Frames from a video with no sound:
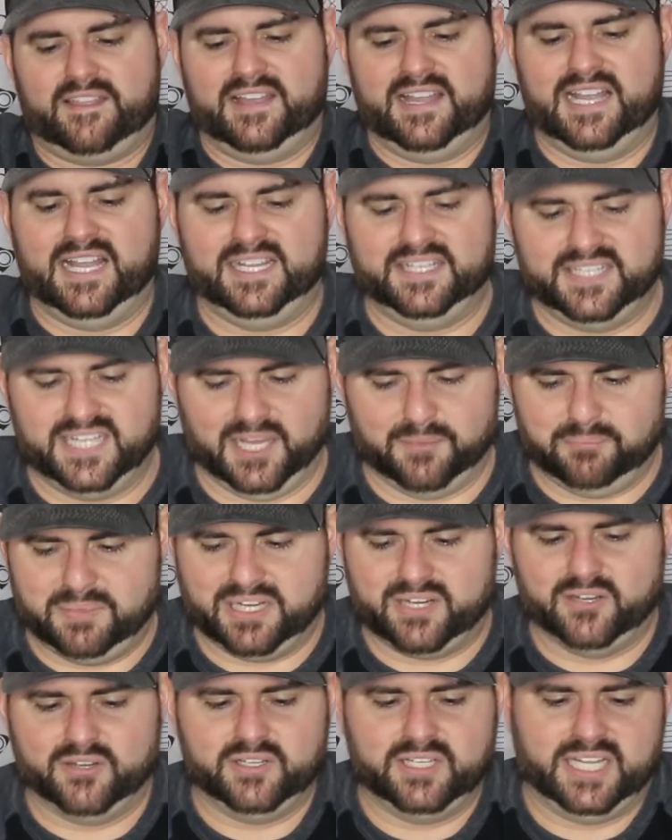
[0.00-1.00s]
and
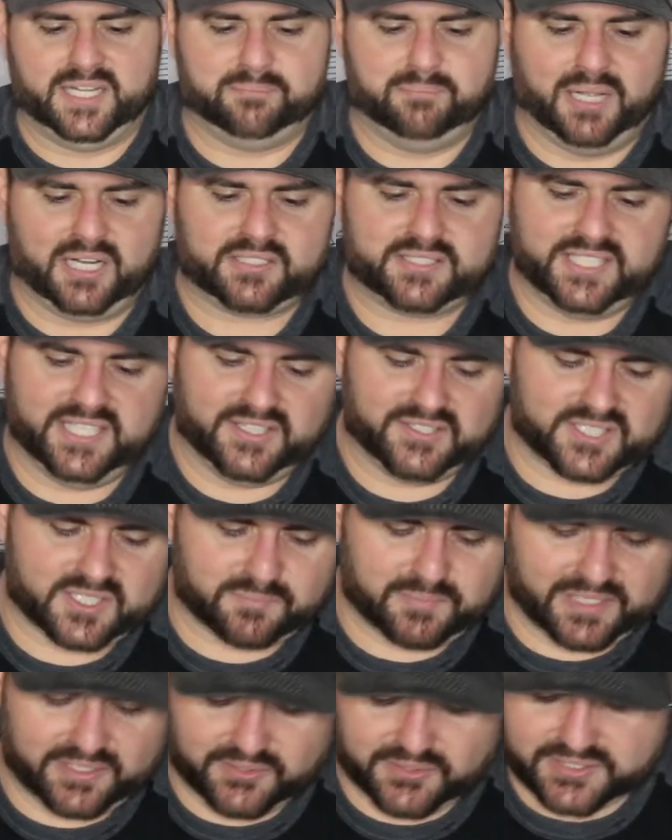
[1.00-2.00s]
bigger like bucktail
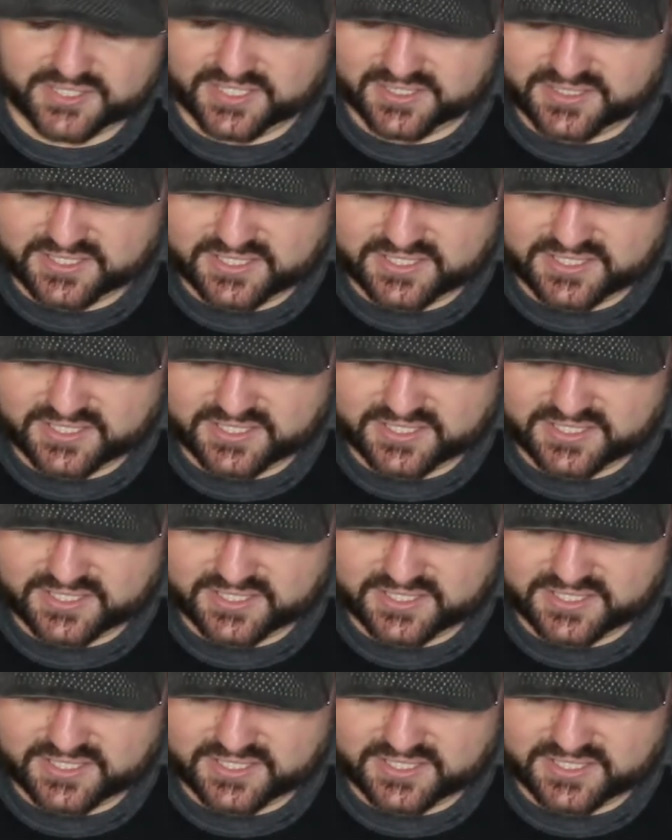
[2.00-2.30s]
spinners and